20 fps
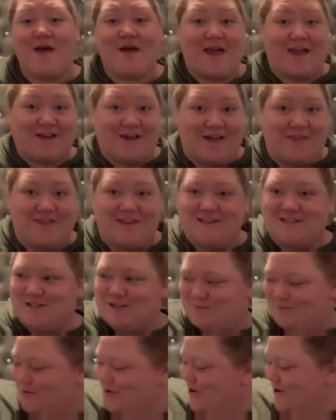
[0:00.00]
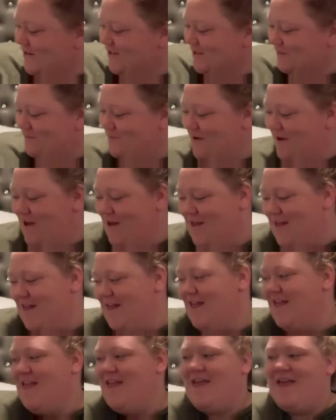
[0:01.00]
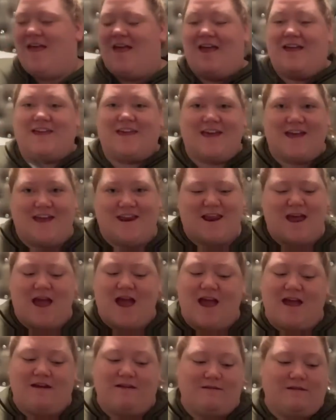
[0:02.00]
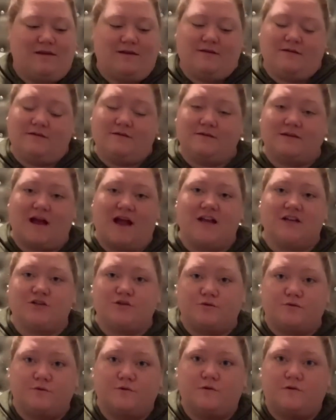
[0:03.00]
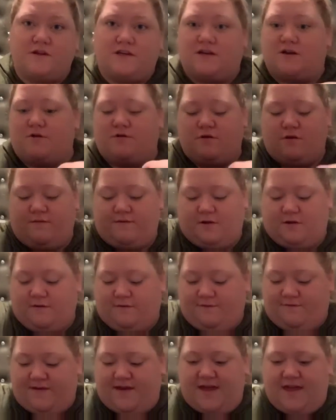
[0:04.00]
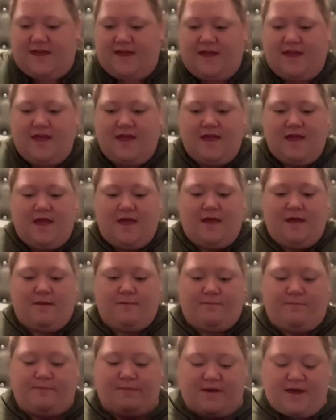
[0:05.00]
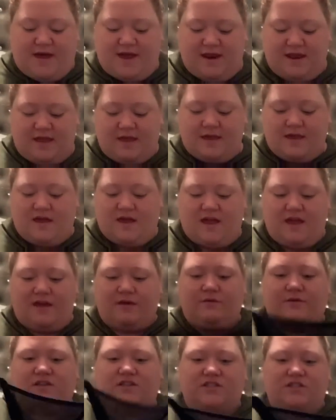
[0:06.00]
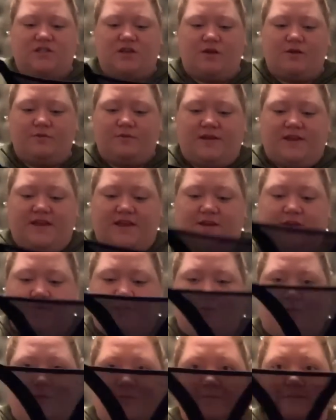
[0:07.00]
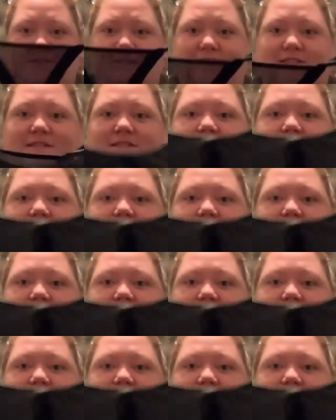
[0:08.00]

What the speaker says: I got this sports bra. Again, I truly don't know if it'll fit, but it was so cute.